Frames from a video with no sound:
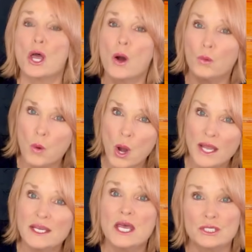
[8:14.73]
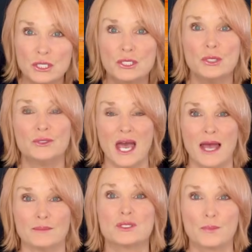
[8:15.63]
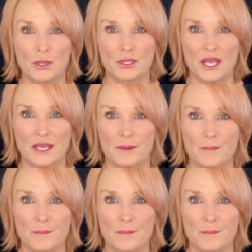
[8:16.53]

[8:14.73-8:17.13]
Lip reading: 1 to 2 times per day.